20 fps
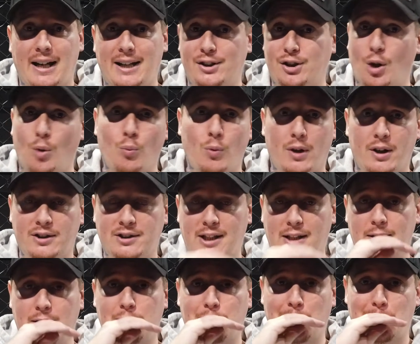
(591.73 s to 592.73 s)
I don't want to
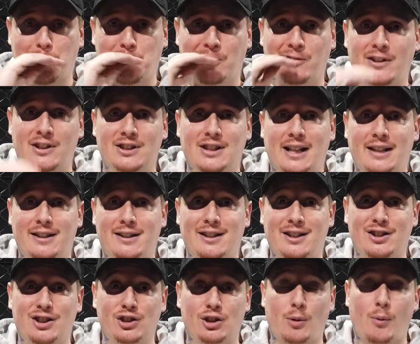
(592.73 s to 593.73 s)
take the chance of inside the
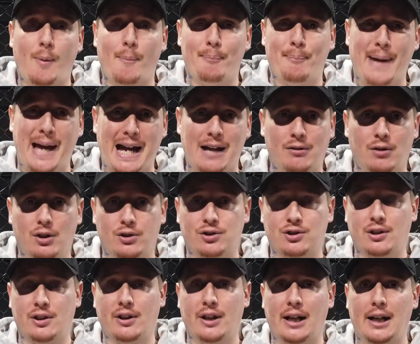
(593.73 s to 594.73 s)
distance. I want better
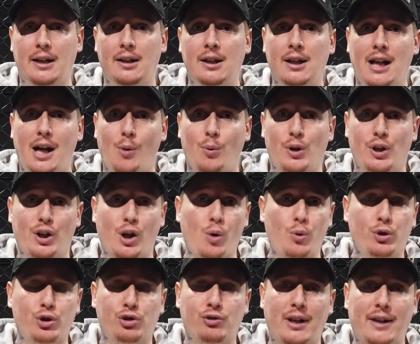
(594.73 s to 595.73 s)
odds than that. I want to
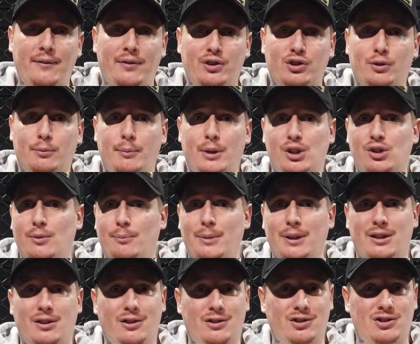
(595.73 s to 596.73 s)
go straight for submission
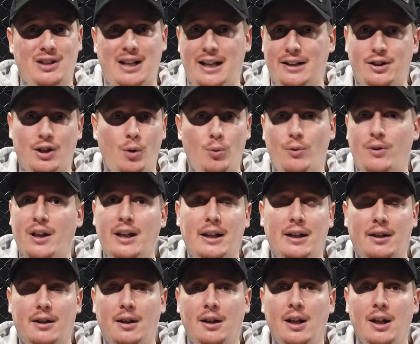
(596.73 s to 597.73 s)
because I don't
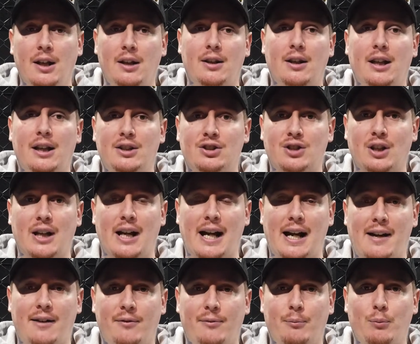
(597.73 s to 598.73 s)
think that he's going to
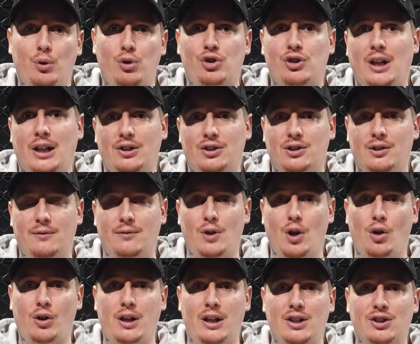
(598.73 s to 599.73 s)
have much chance of
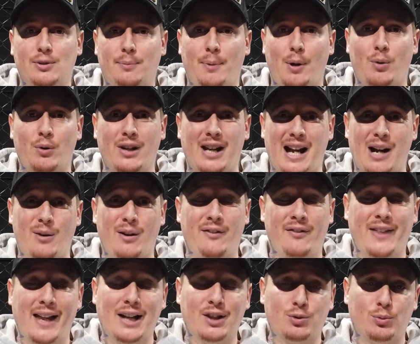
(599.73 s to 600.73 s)
knocking his opponent out.
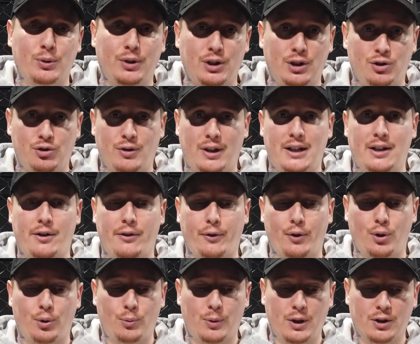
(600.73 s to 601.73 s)
If that's what your trainer
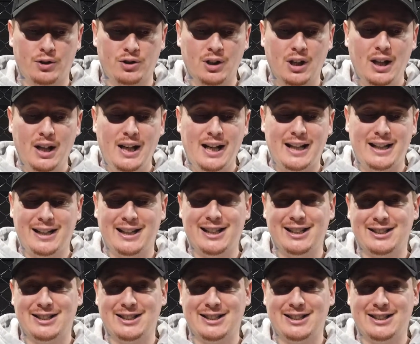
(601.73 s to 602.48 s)
thought was and you